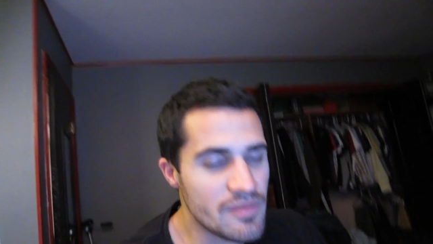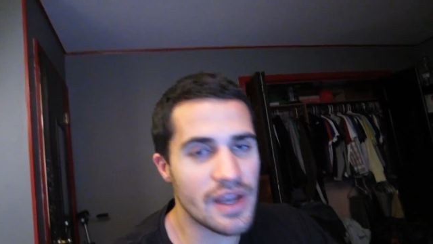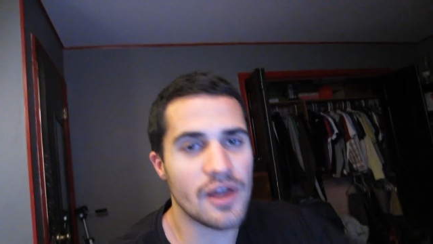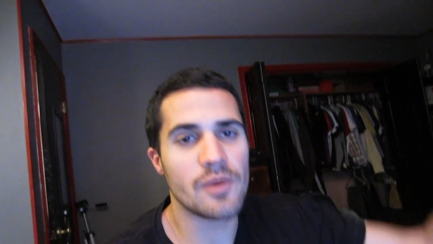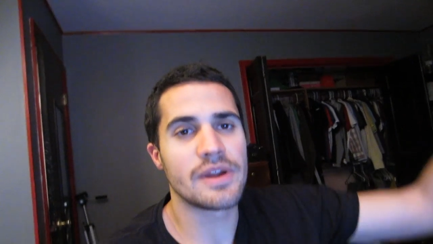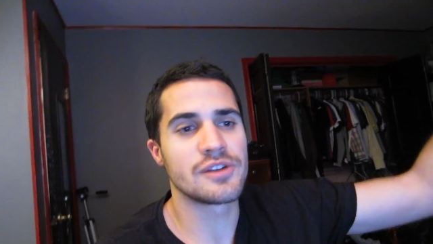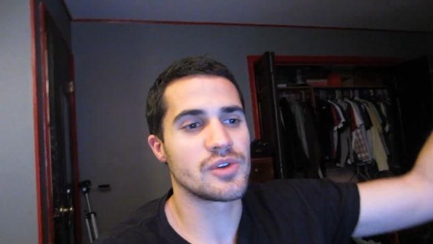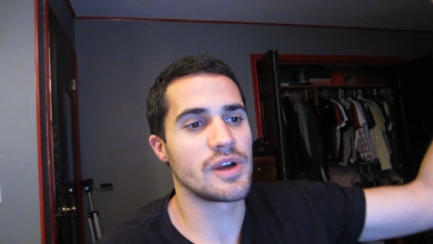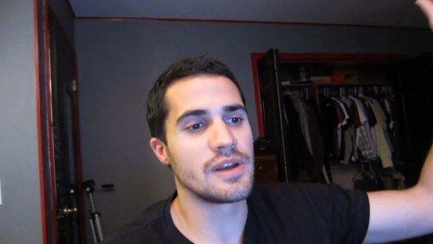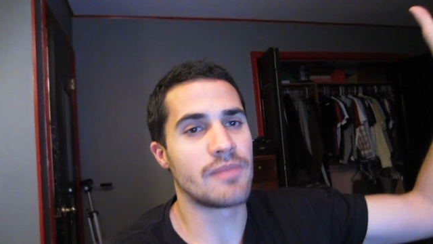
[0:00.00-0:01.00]
But hope you
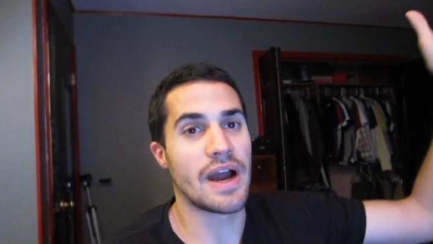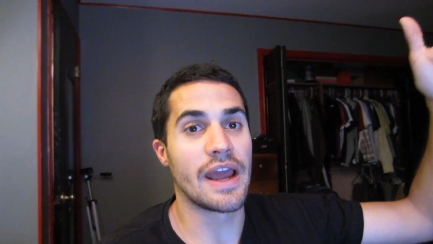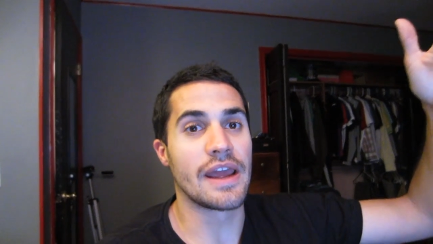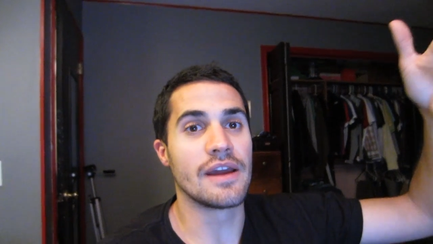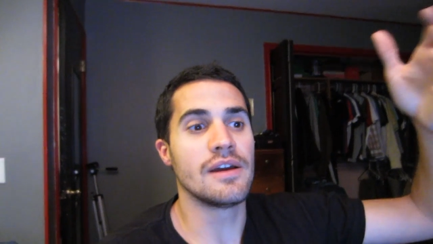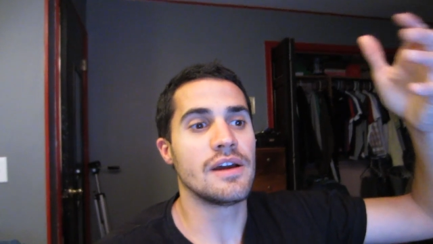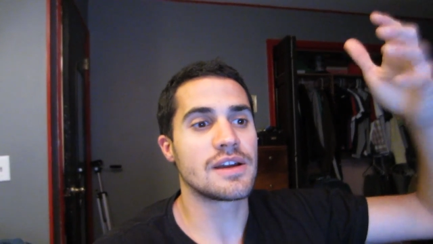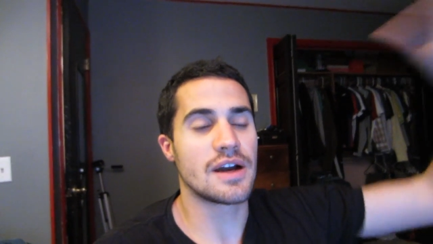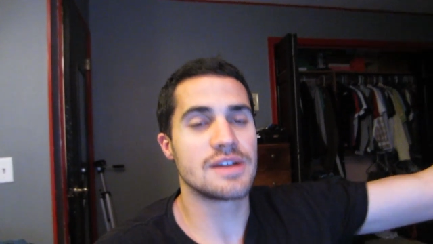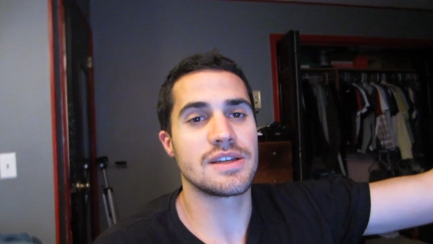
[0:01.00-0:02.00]
enjoyed my
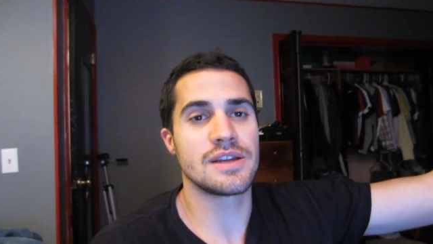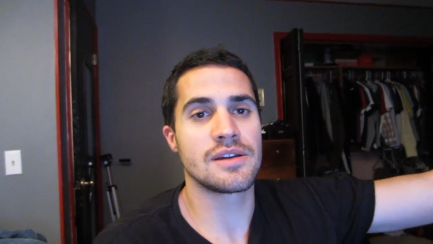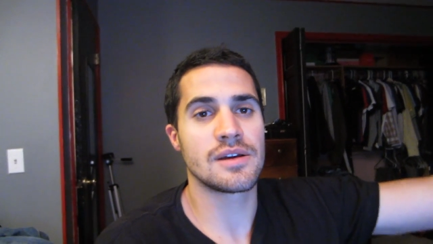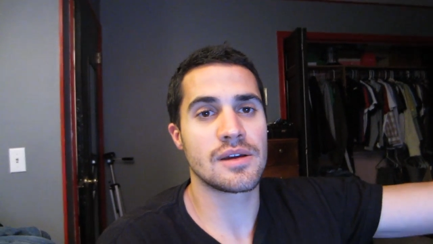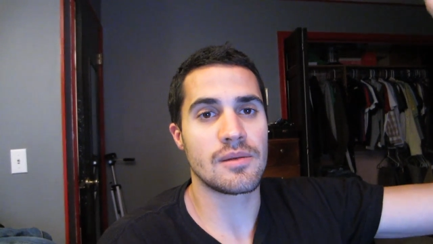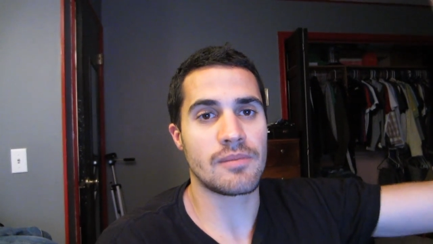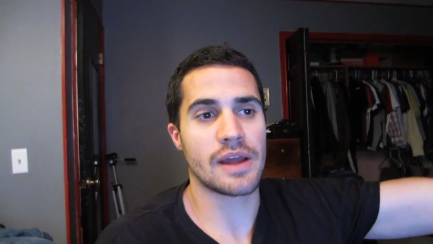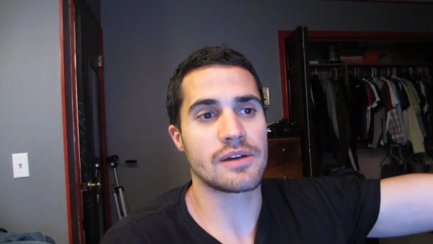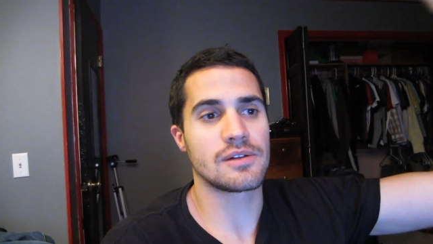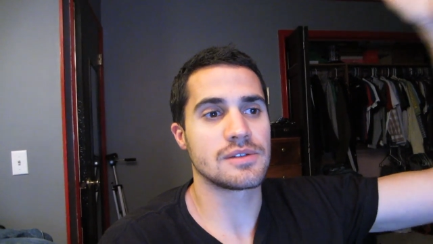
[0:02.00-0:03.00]
cousin
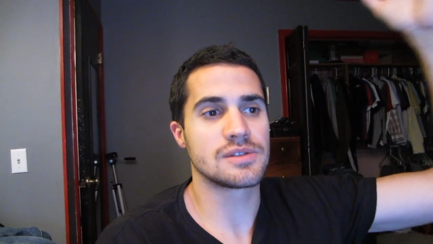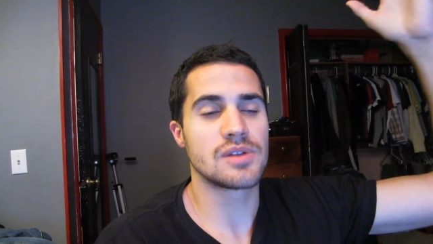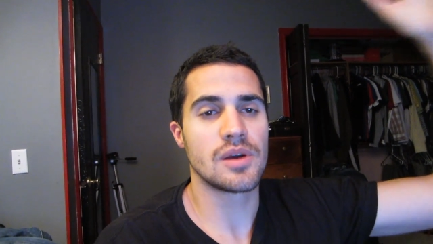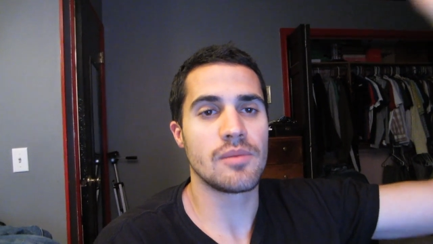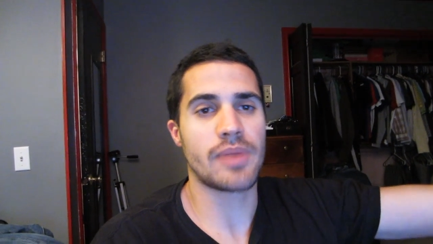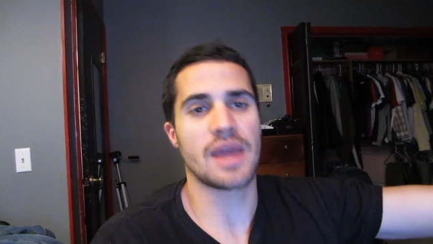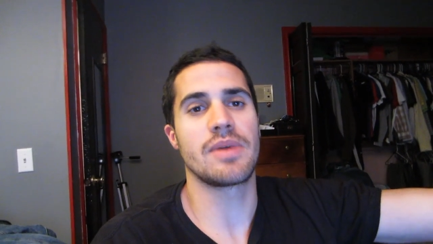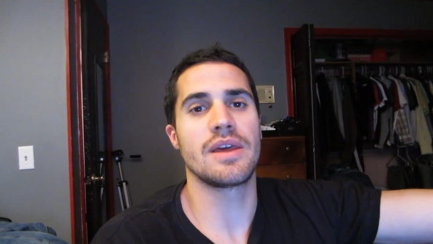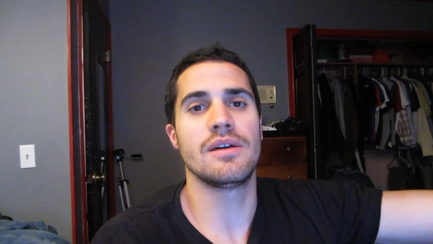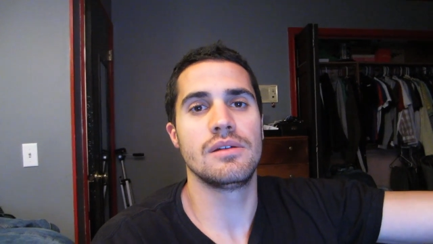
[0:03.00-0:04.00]
Michael's
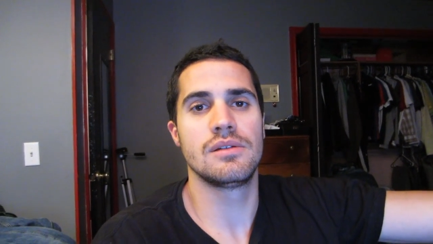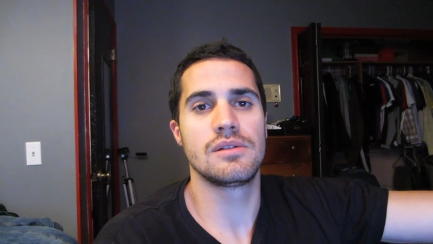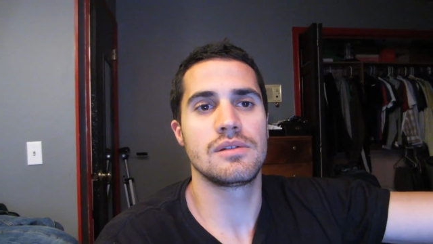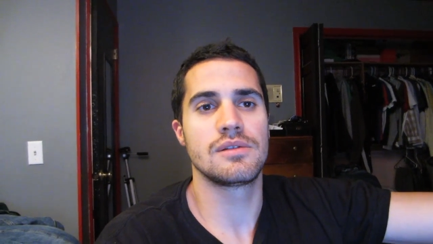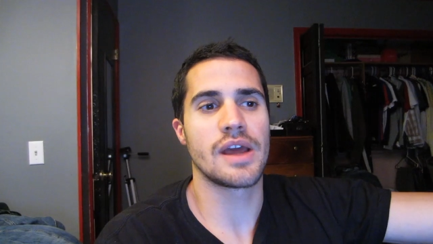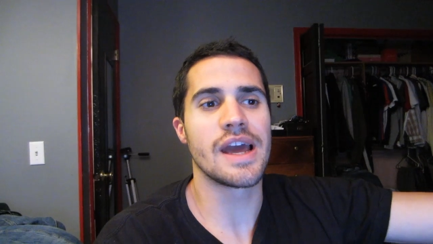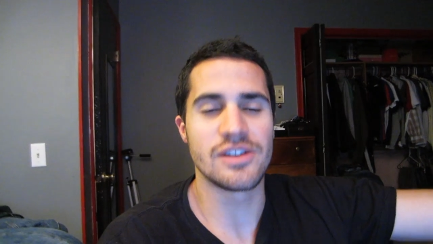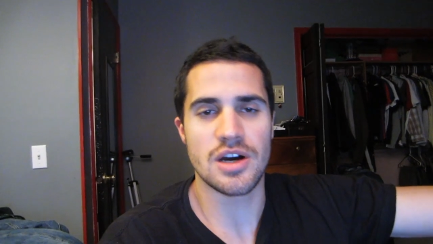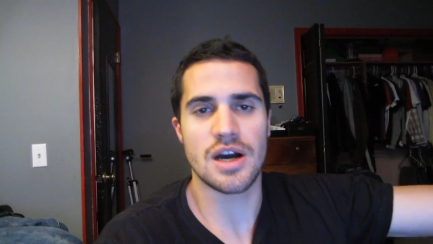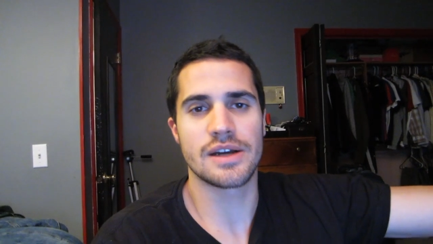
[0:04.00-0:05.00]
baby and
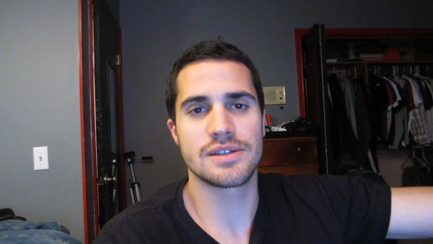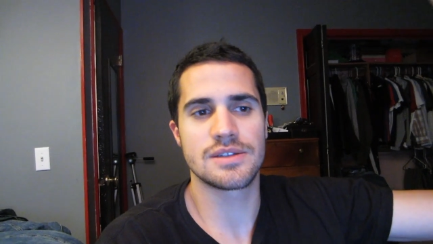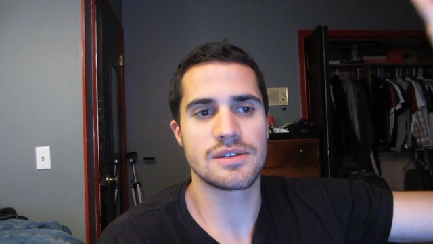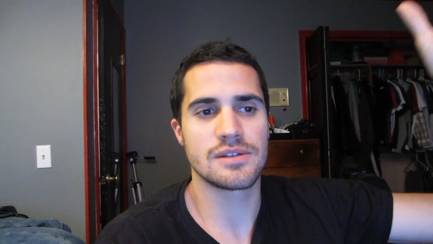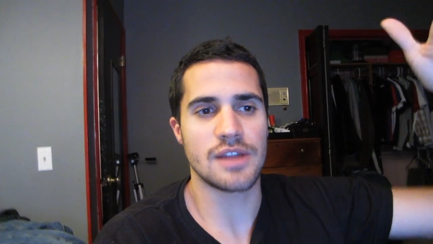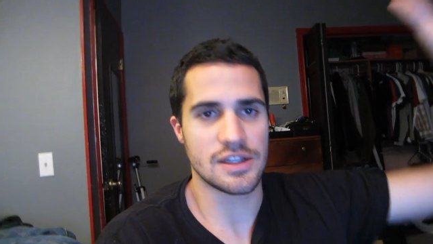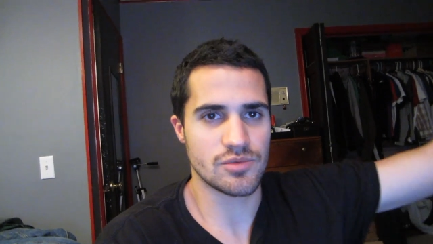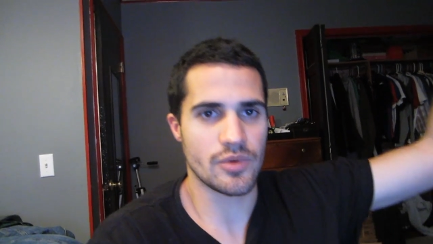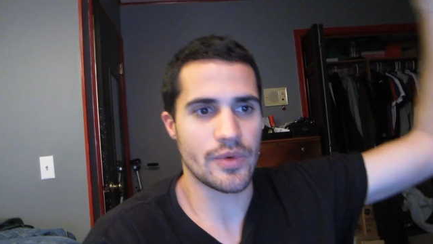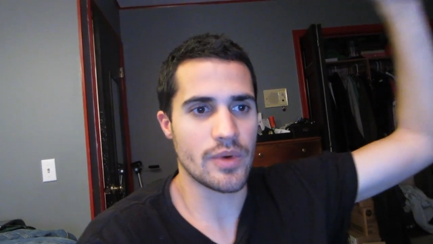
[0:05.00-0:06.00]
dogs. That's
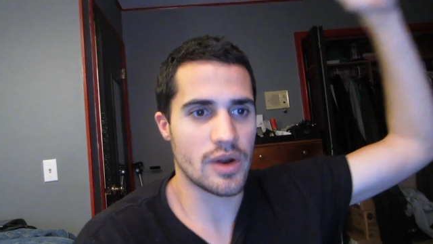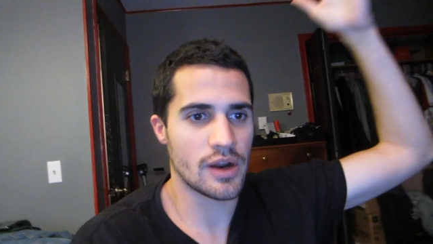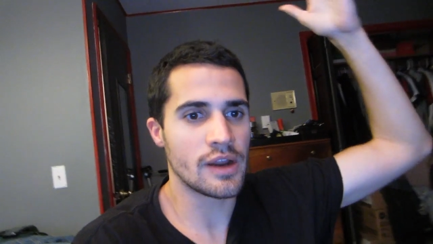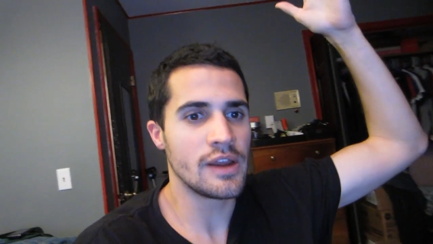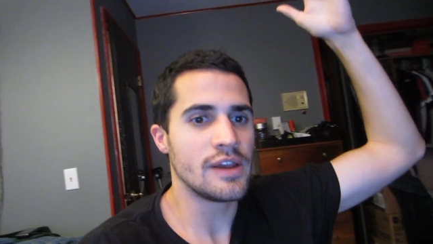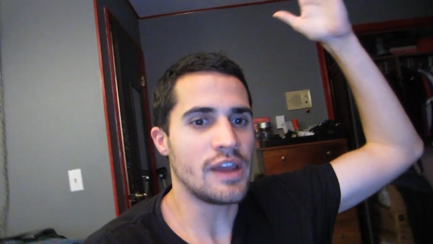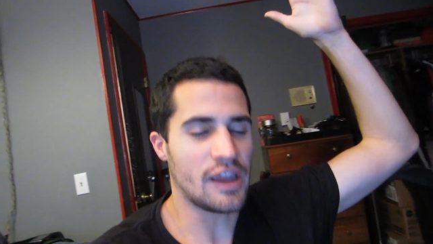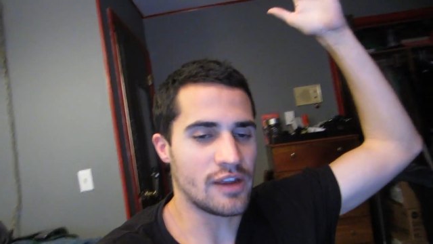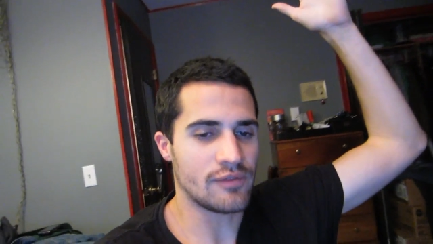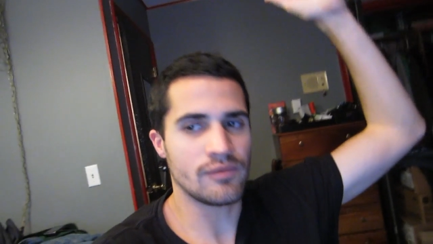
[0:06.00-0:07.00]
where we were
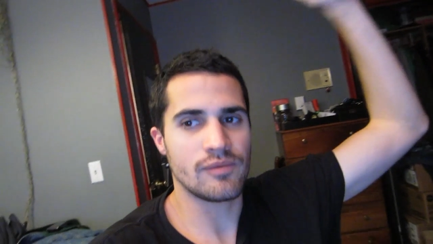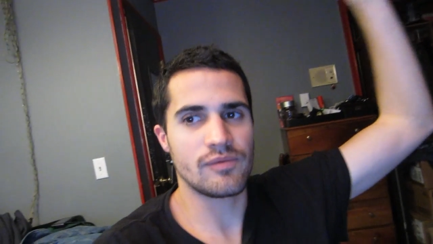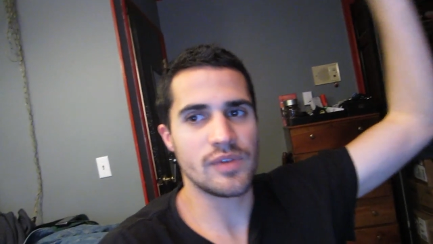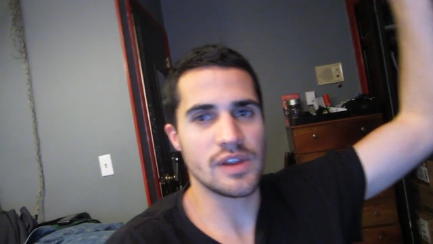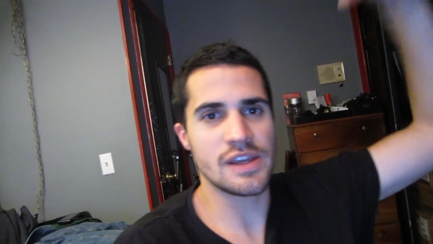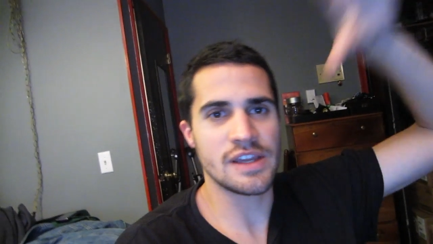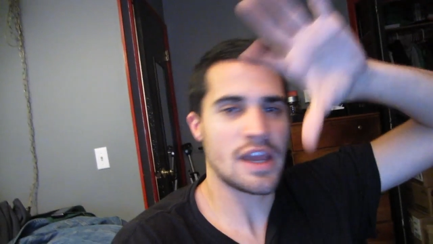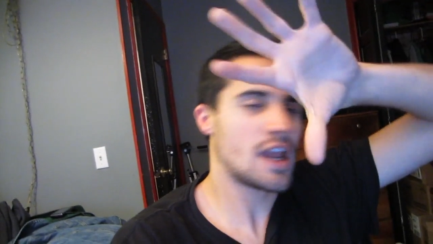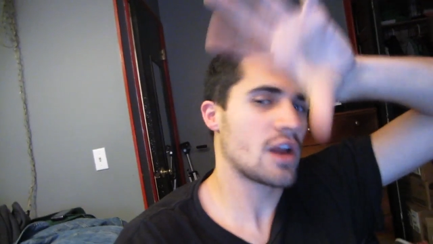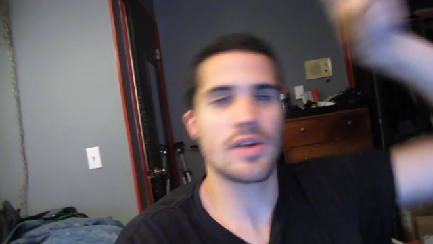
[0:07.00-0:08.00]
in Philly
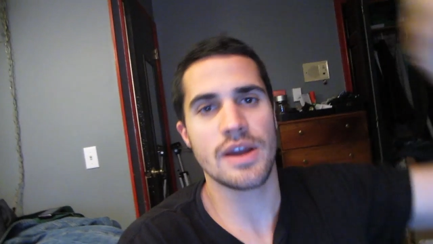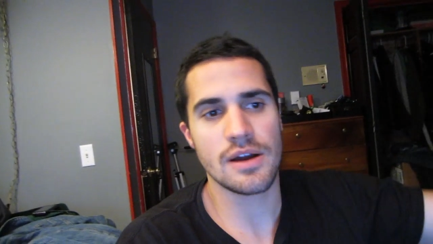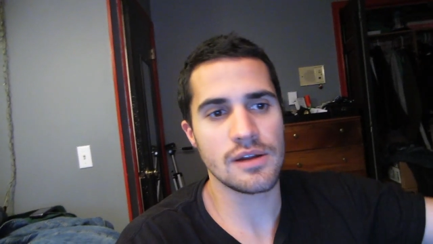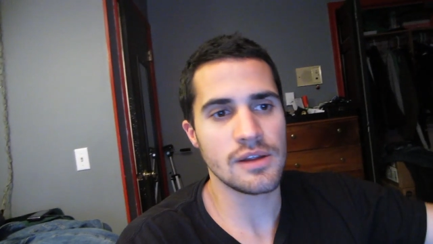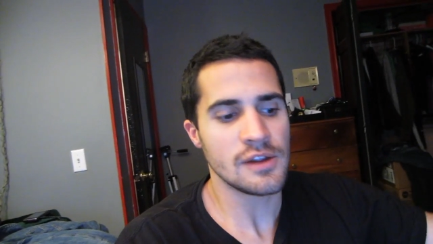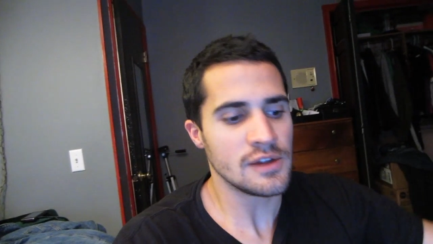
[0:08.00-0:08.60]
area.